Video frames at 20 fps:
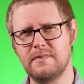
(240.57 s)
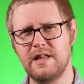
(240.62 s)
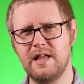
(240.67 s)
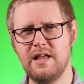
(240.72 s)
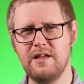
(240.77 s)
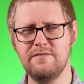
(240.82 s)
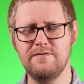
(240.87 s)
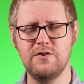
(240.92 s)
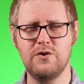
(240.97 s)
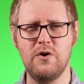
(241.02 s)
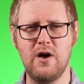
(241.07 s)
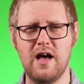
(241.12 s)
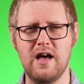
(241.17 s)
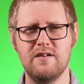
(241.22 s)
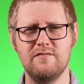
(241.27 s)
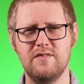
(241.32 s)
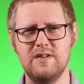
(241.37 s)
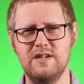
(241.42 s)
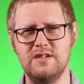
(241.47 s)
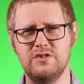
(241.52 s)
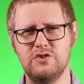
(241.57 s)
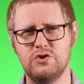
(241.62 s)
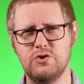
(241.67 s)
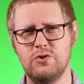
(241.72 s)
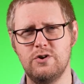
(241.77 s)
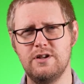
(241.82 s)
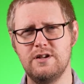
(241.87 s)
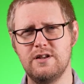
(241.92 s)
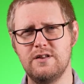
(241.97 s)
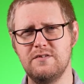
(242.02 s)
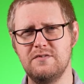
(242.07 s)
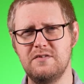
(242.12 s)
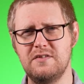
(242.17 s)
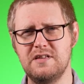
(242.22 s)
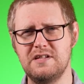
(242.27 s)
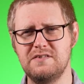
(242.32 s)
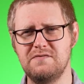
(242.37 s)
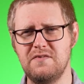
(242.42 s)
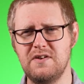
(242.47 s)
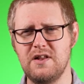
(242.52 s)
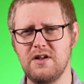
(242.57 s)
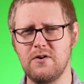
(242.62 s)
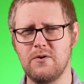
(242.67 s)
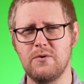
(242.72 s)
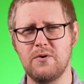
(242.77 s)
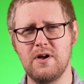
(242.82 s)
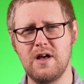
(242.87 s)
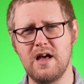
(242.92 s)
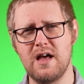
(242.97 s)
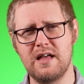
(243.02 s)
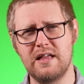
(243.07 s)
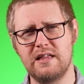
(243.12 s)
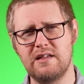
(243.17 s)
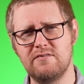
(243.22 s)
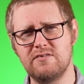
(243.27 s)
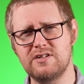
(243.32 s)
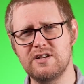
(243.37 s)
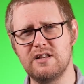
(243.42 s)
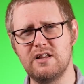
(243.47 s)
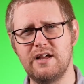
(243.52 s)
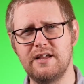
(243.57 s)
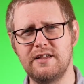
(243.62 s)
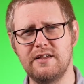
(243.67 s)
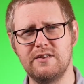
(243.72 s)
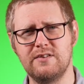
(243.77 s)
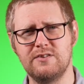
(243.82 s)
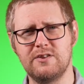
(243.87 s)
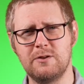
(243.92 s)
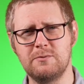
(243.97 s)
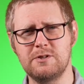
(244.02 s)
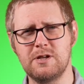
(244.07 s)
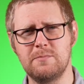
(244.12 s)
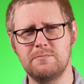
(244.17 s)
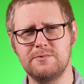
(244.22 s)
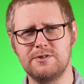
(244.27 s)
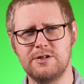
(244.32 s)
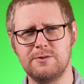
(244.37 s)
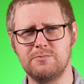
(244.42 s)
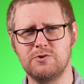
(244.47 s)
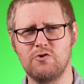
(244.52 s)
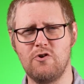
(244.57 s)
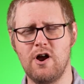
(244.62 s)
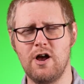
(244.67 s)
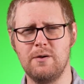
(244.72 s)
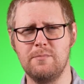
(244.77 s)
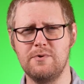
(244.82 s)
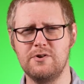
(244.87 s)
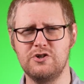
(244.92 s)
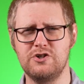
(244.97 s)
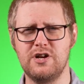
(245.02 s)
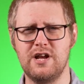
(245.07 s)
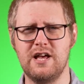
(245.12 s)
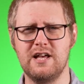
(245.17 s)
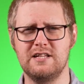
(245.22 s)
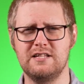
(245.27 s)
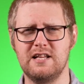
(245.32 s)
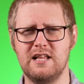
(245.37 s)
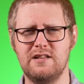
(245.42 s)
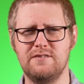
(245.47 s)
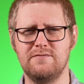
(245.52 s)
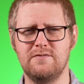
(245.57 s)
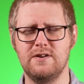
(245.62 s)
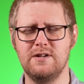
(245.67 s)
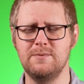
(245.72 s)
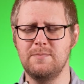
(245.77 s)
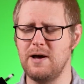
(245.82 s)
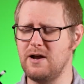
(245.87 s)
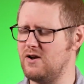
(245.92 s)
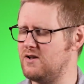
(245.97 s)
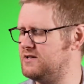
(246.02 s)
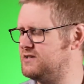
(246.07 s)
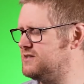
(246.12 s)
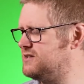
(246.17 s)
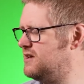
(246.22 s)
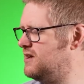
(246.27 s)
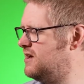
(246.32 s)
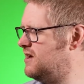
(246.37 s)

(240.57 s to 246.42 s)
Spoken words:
If you have enjoyed this video, give us a like, thumbs up, subscribe, share, tell a friend about us.